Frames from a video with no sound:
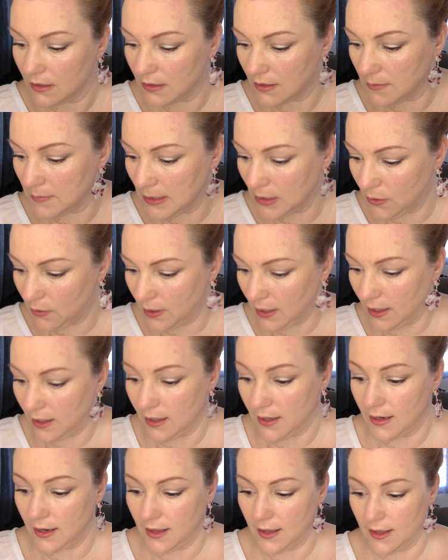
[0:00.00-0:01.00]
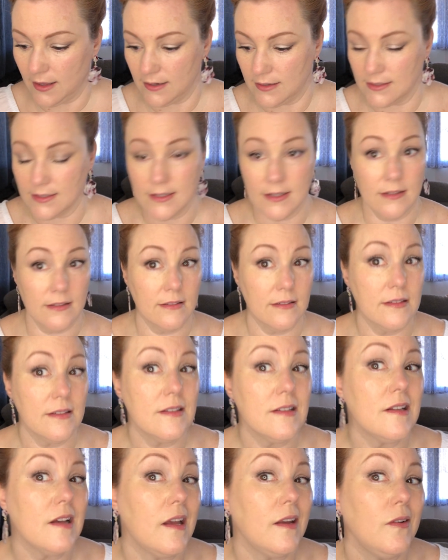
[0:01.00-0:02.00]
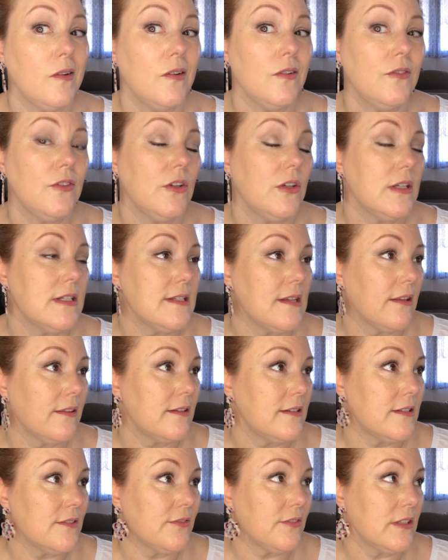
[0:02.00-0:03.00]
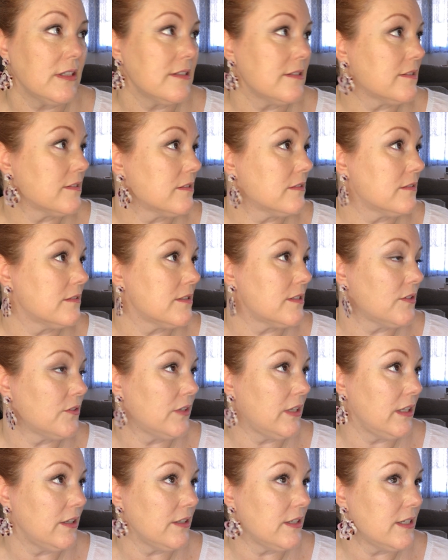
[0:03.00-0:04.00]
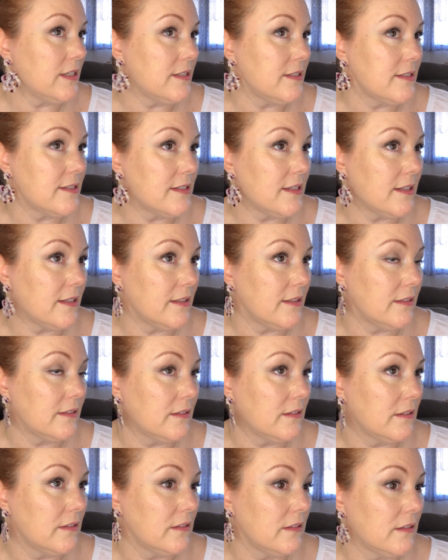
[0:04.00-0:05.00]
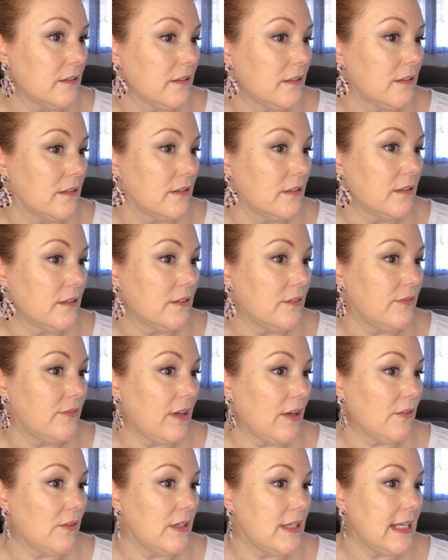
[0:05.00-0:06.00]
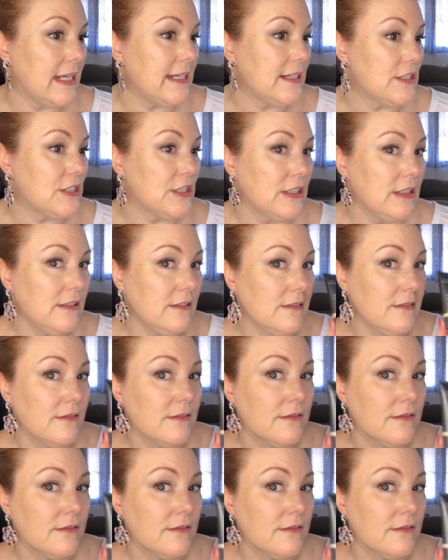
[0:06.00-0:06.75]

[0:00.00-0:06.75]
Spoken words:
let me go ahead and, I don't know if you can tell the difference. So here is the foundation,